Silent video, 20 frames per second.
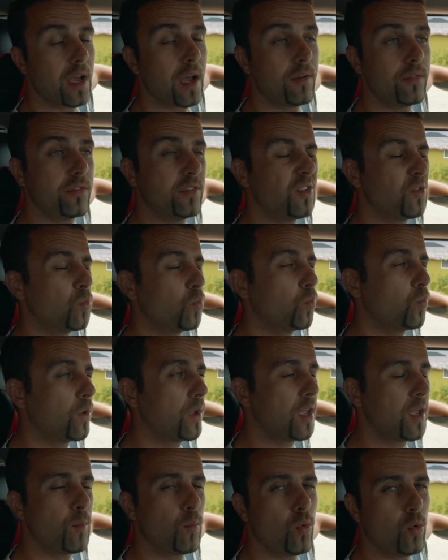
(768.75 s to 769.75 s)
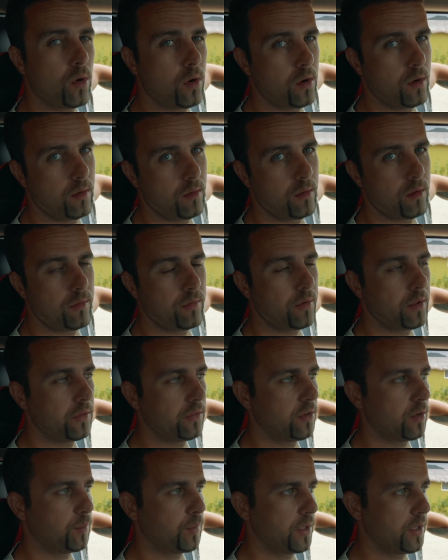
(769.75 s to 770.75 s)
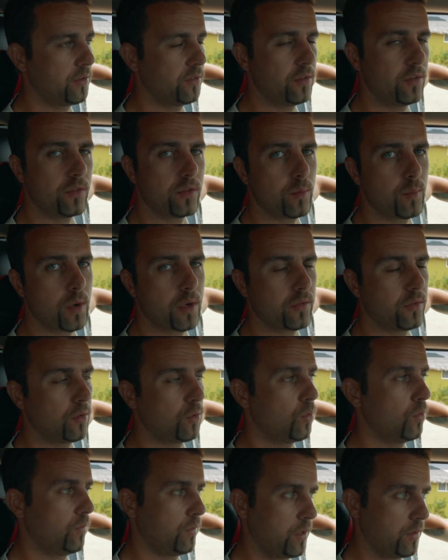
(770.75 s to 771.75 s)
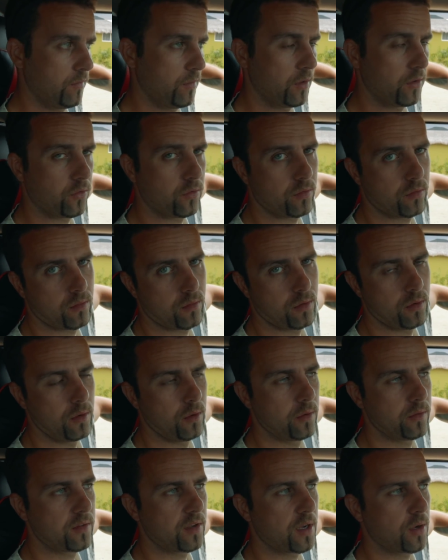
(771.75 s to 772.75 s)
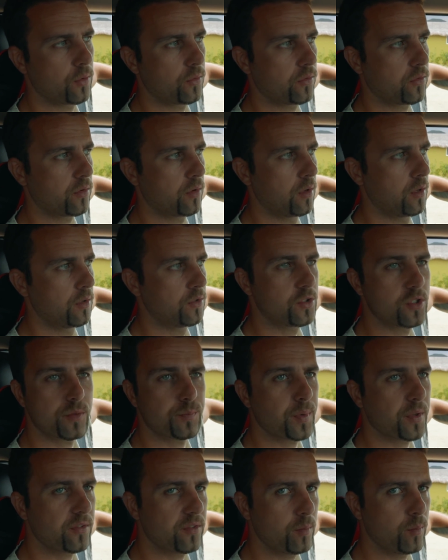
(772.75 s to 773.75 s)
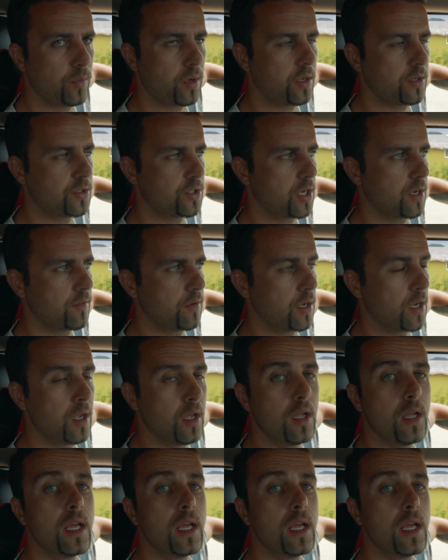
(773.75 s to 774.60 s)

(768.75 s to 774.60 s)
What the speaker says: I've seen way more authentic places in Mexico than these little towns. Just passing by, driving.